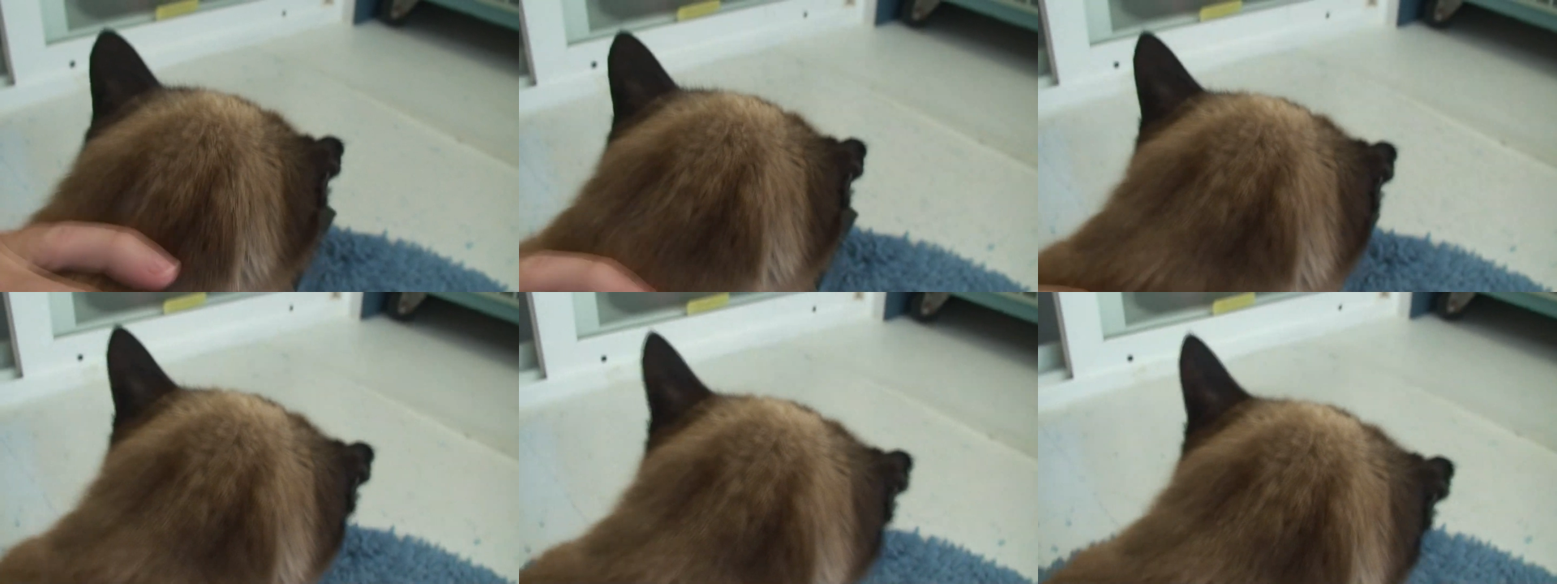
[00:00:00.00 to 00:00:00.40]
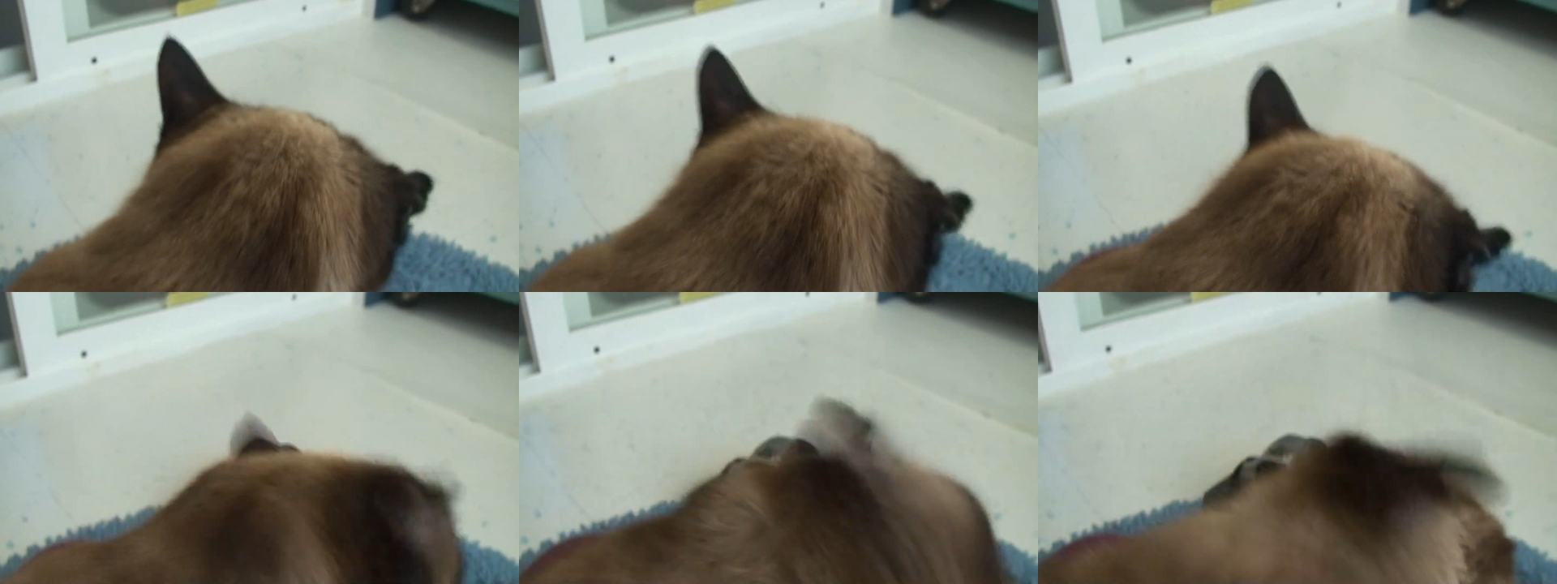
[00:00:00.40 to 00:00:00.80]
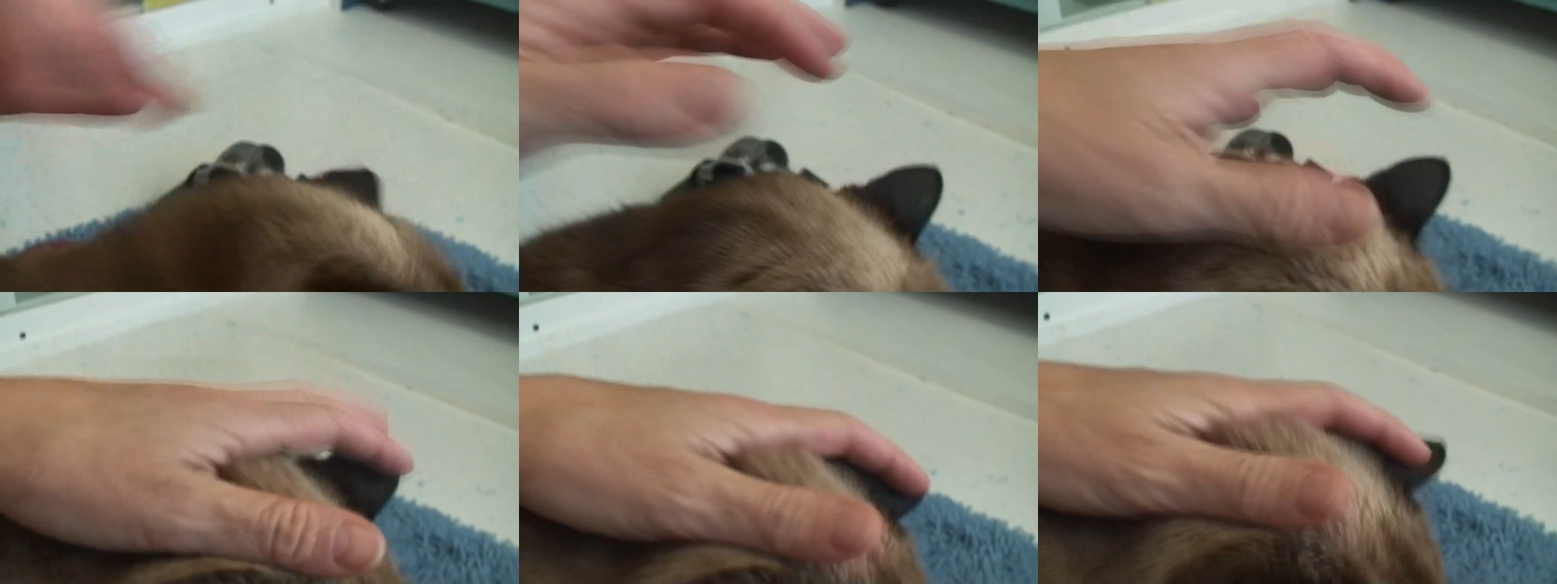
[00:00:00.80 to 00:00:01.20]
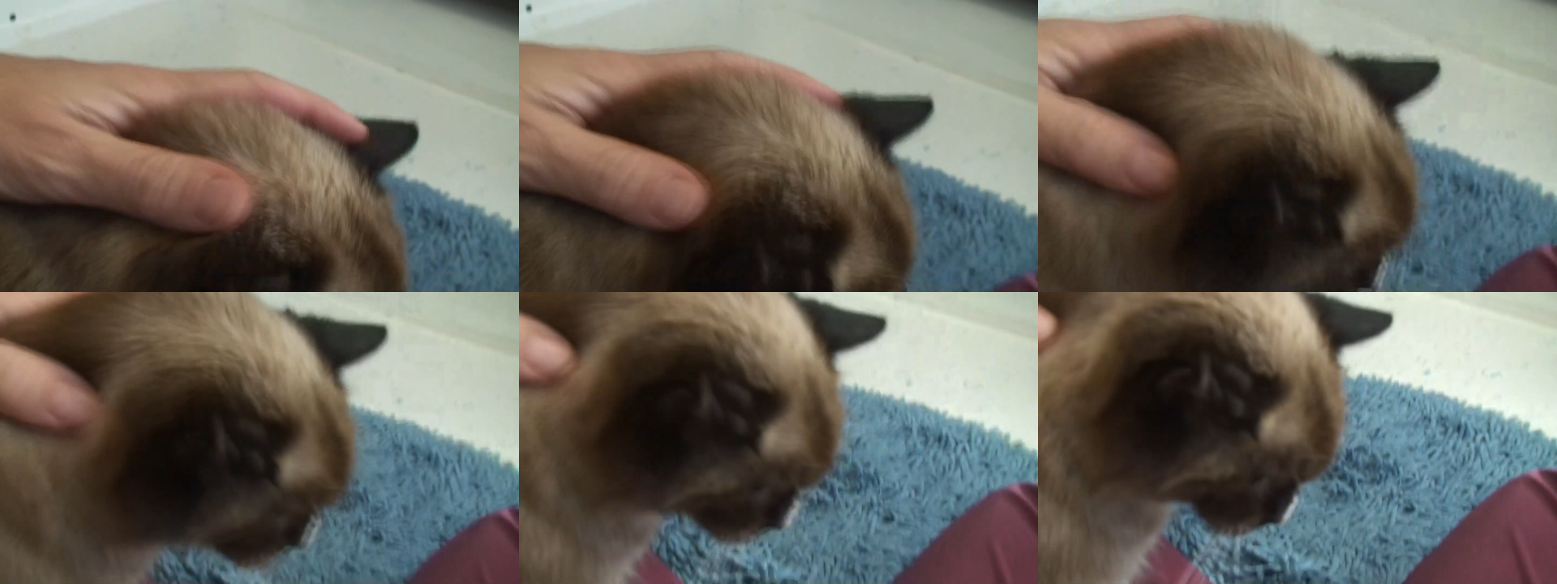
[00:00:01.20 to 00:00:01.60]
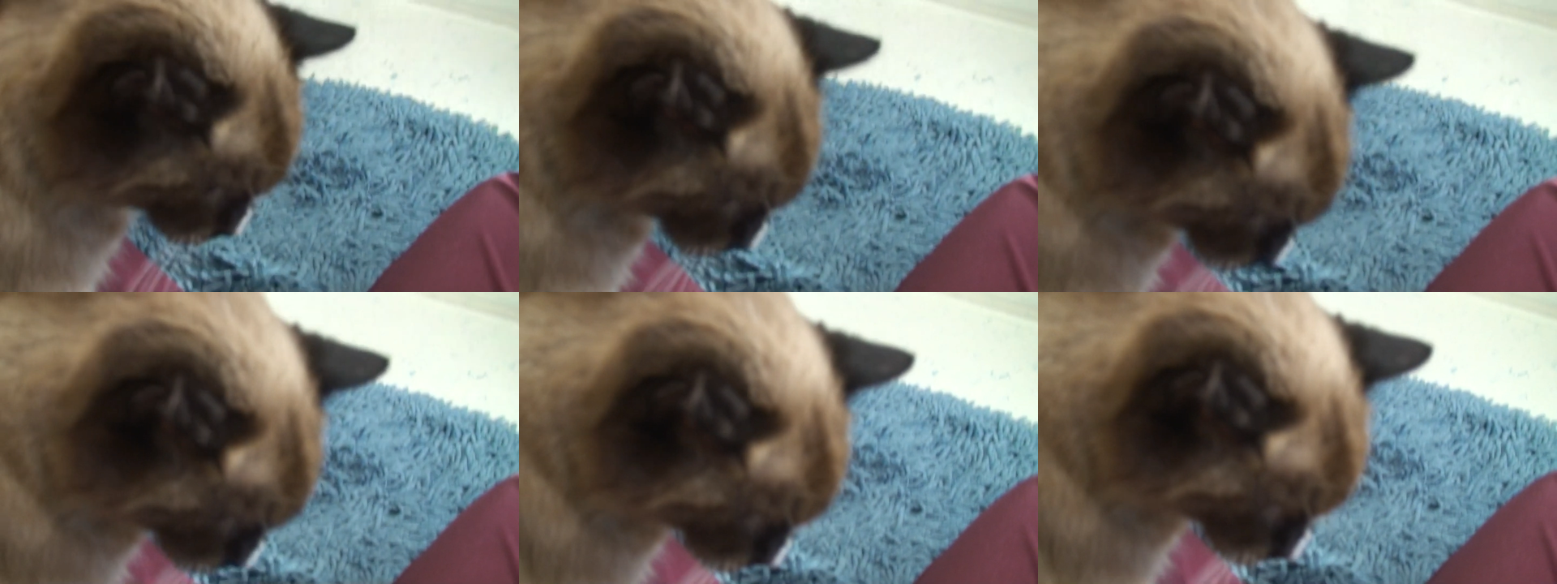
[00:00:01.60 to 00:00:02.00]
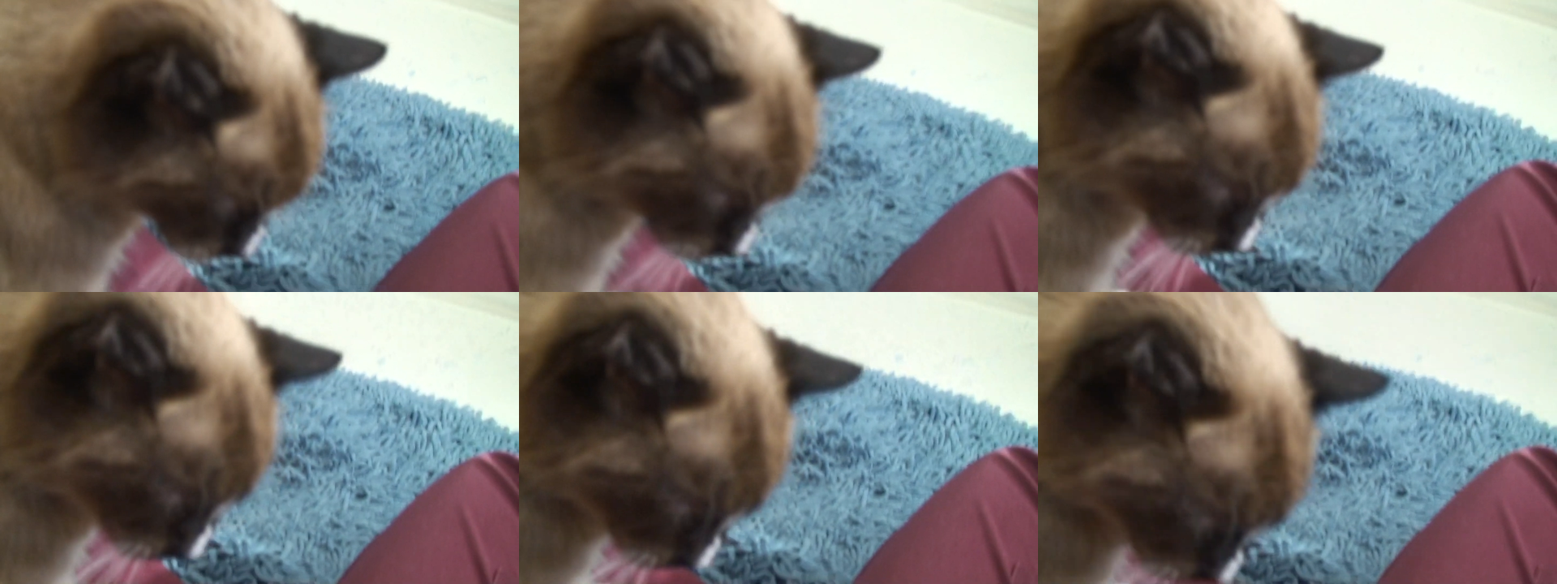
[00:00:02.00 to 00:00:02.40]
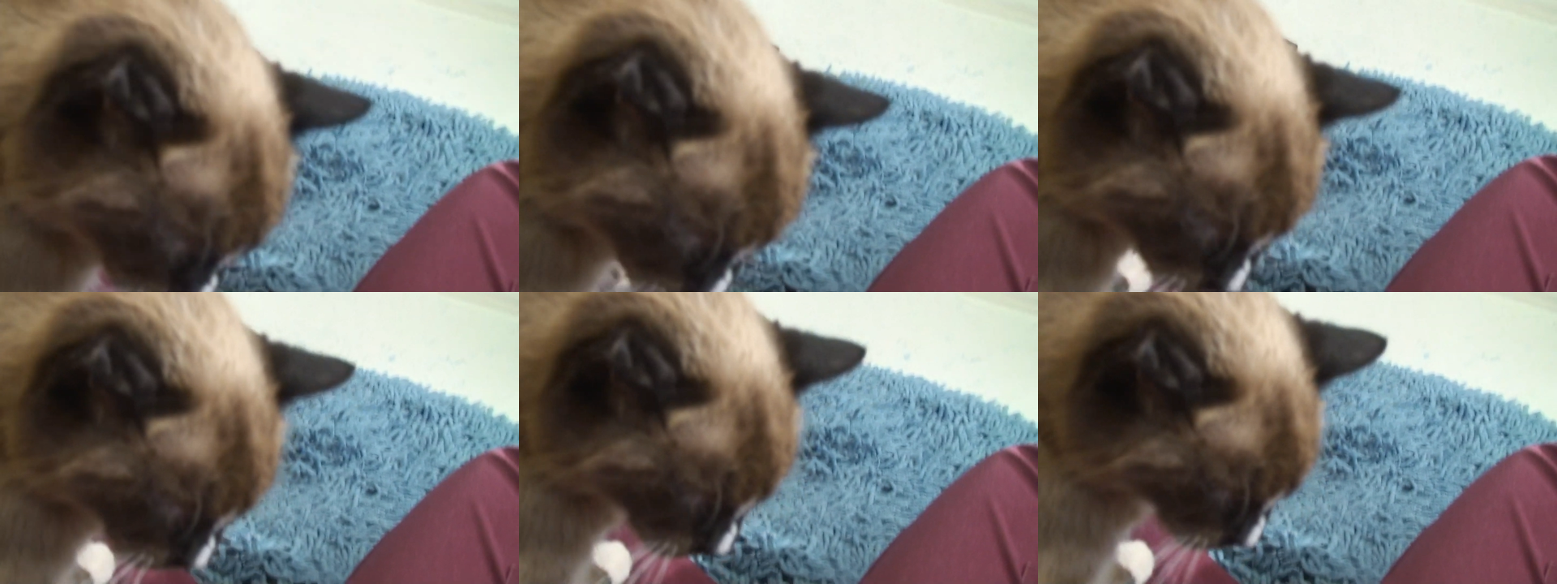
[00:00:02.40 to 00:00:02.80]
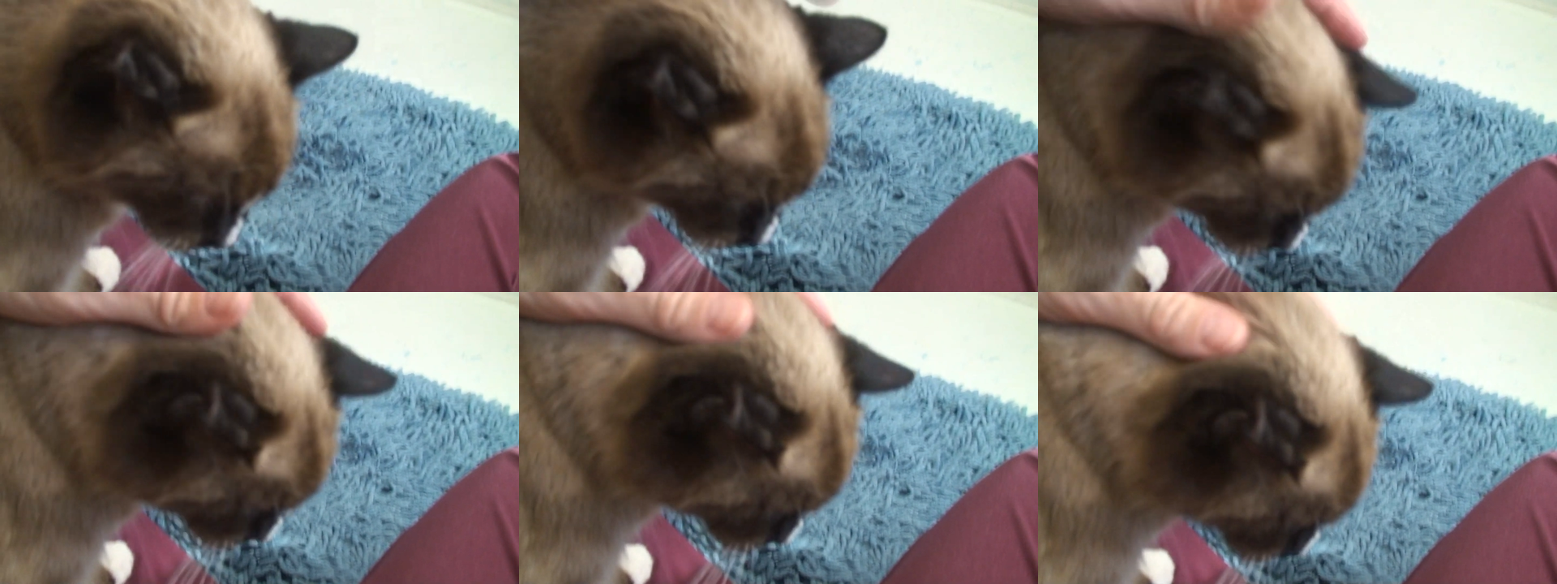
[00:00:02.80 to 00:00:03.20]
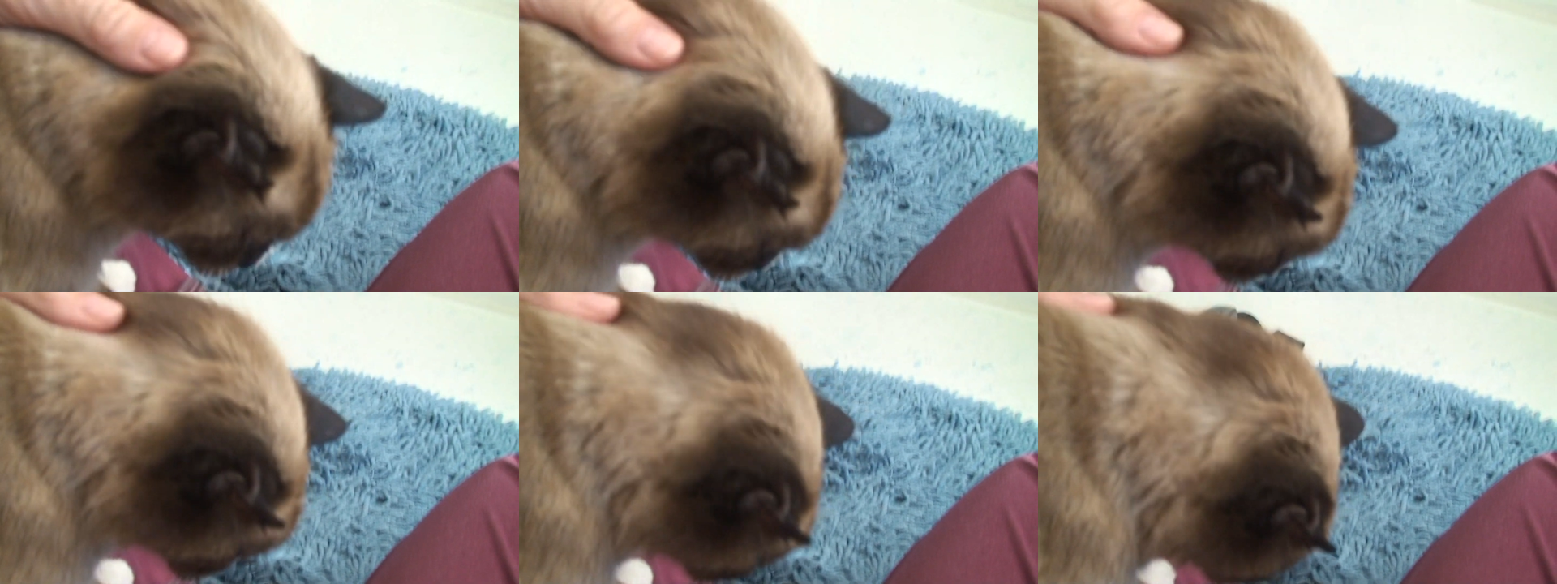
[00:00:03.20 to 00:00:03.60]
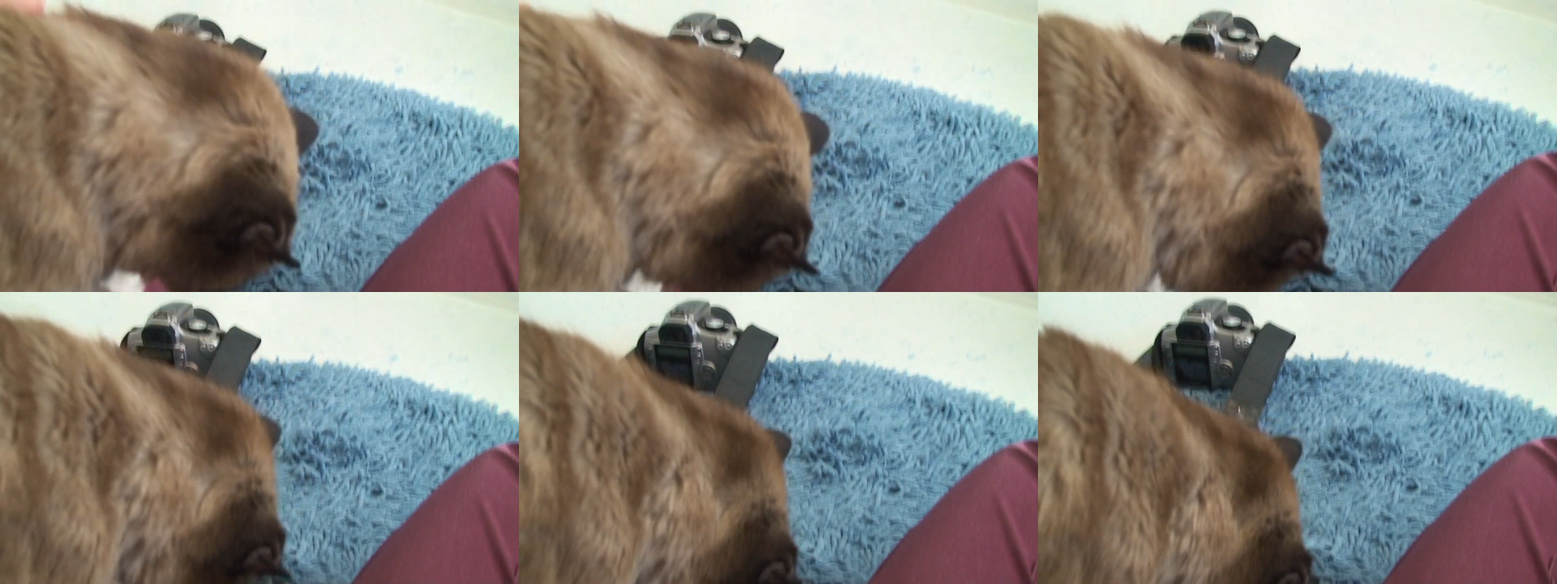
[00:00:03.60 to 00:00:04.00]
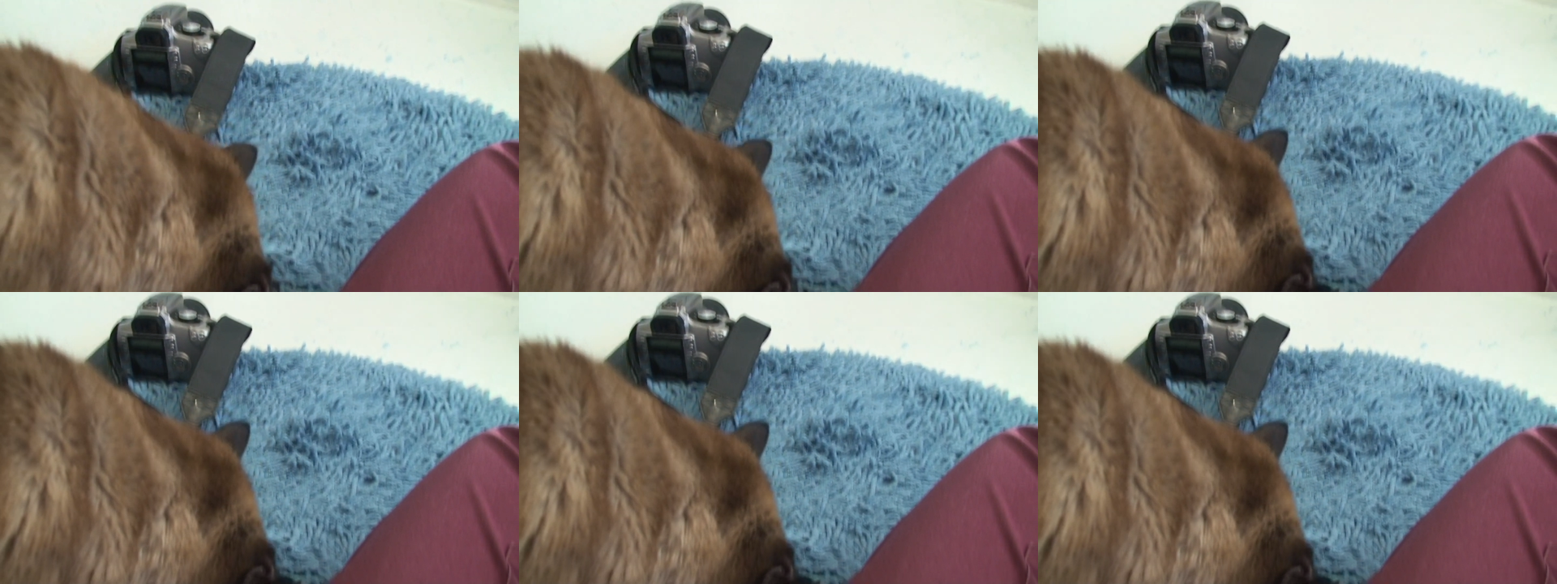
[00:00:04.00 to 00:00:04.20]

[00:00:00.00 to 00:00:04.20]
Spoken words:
Nobody's mouth can be seen.